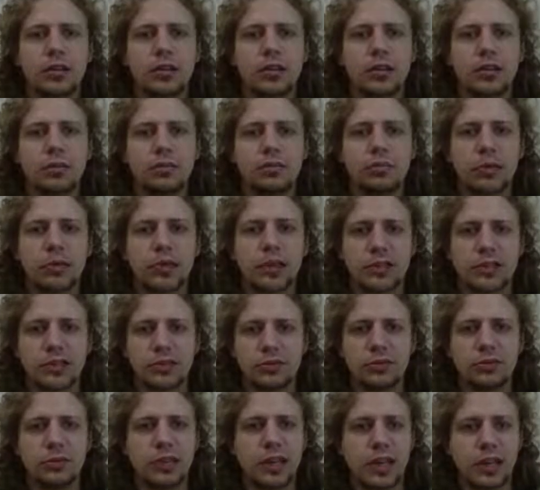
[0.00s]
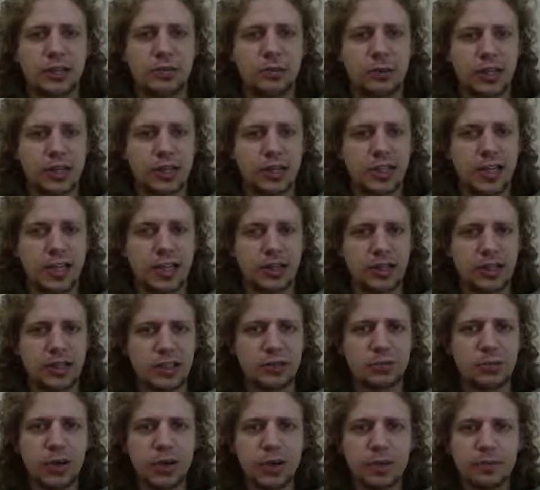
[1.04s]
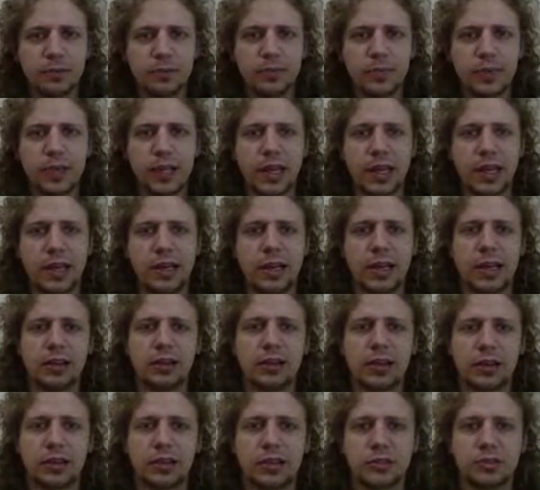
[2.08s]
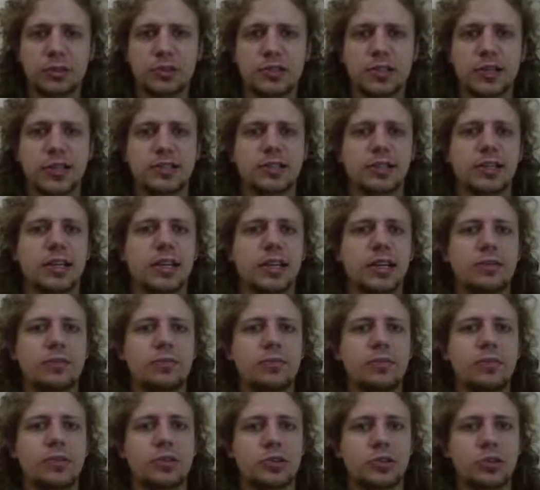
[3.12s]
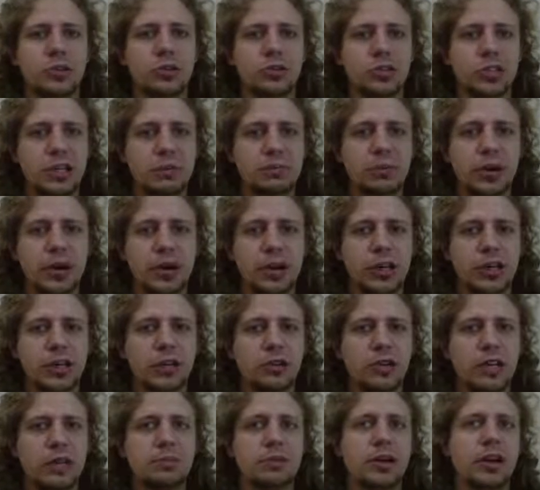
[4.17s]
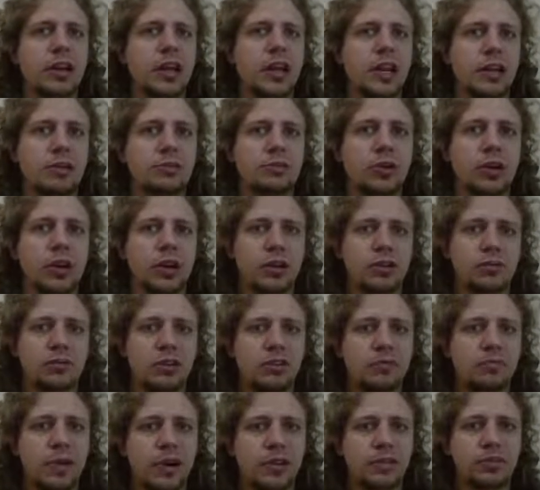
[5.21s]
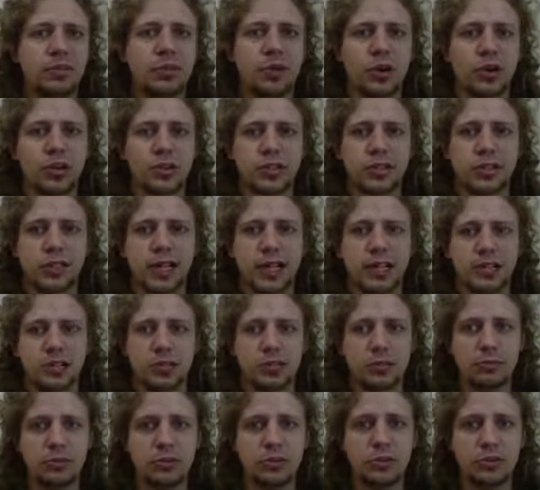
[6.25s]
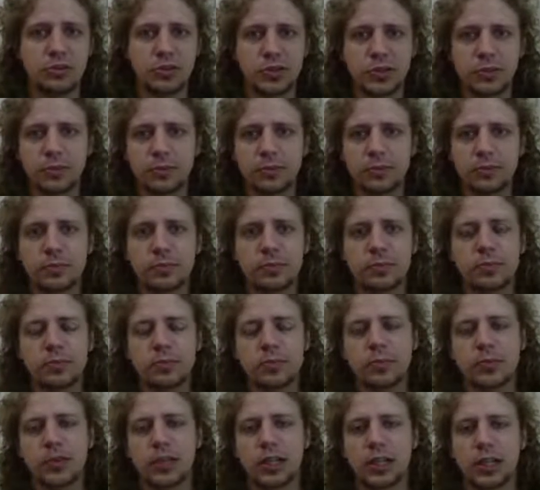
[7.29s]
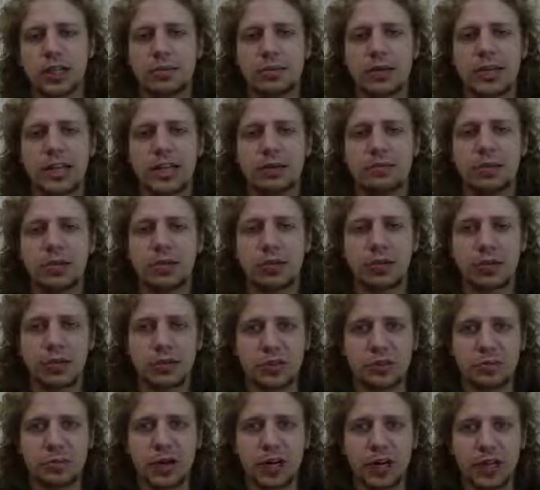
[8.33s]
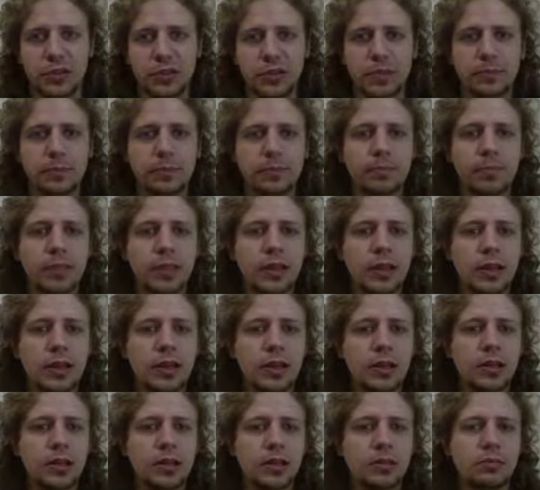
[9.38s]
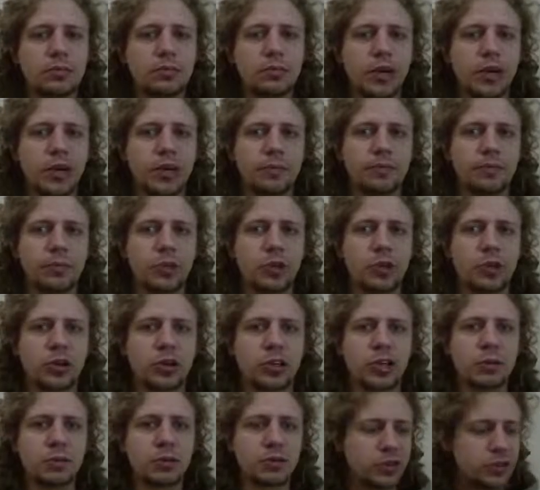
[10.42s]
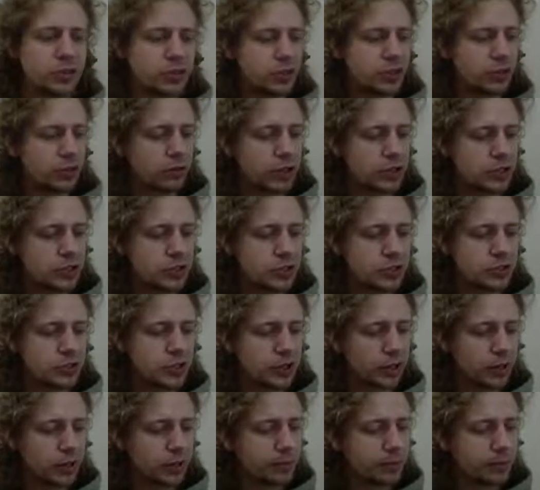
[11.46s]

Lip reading: because next we can take this one, and hey look, this one's isolated. There's no c pawn and no e pawn anymore. We've by force in the last 2 moves eliminated both of those pawns. But there are a couple of considerations here.